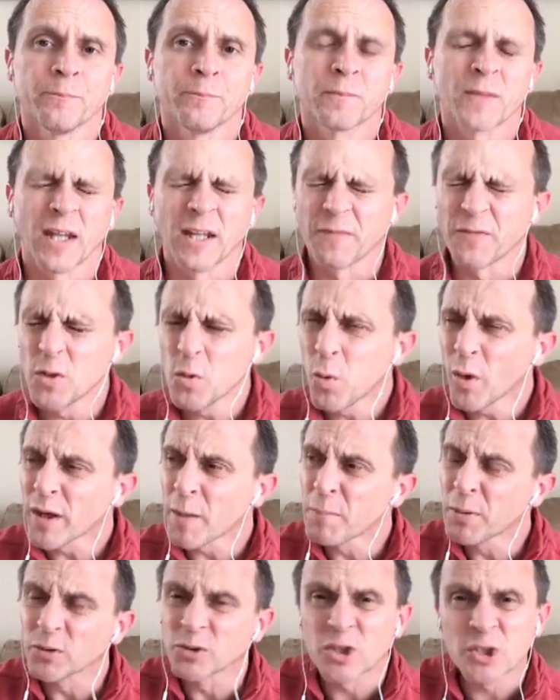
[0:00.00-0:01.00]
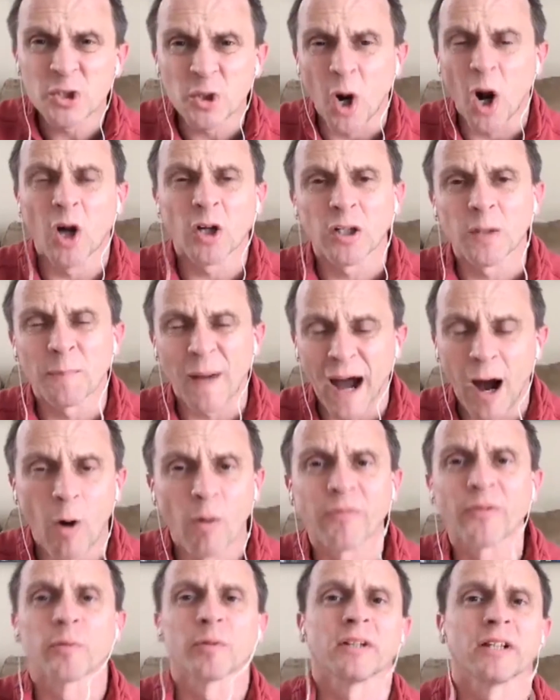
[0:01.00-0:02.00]
And if you want to build stronger,
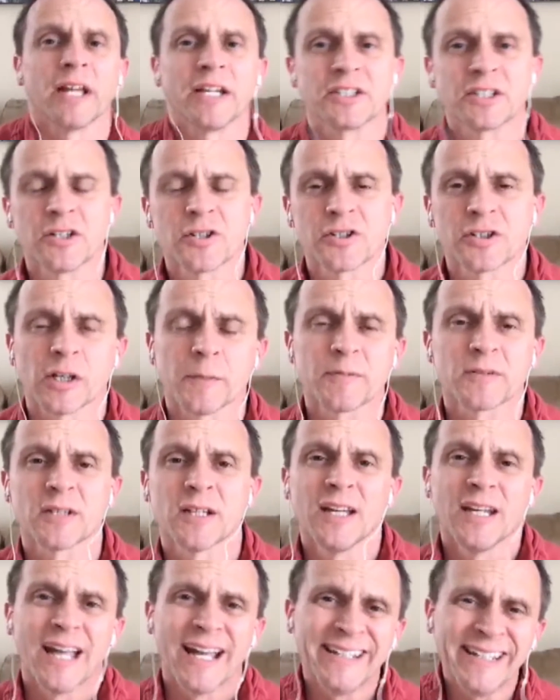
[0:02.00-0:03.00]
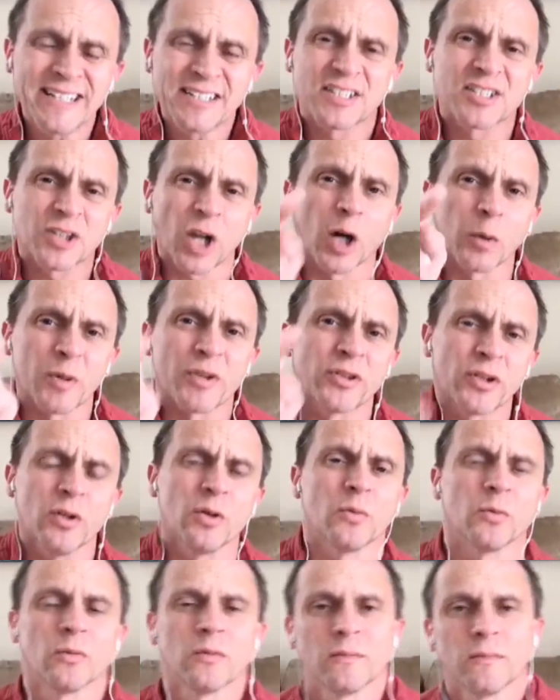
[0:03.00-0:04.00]
powerful relationships, it needs to start with you.